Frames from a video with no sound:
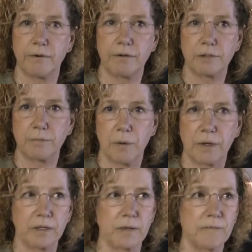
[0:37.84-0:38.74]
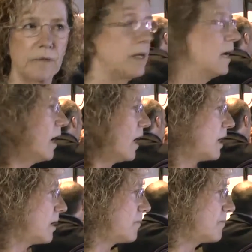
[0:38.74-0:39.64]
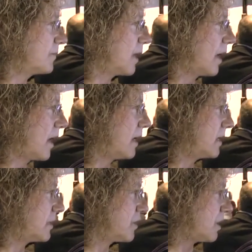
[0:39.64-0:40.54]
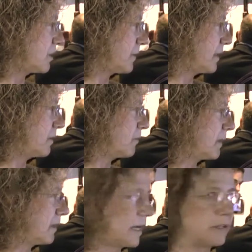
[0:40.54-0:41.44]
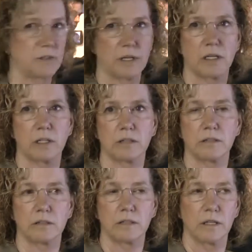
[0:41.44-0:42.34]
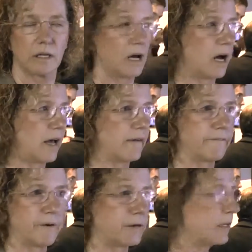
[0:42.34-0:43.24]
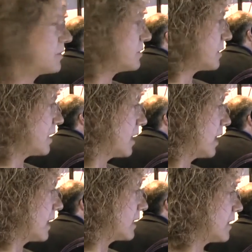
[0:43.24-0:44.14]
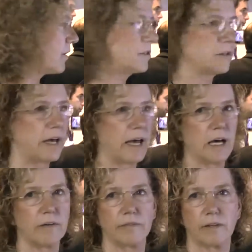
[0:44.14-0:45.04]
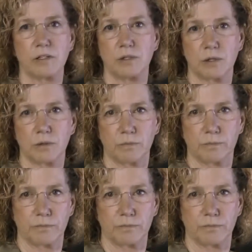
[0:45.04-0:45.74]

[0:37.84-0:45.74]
focus point. And it's all doing it with a single, I have focus, and I also have zoom.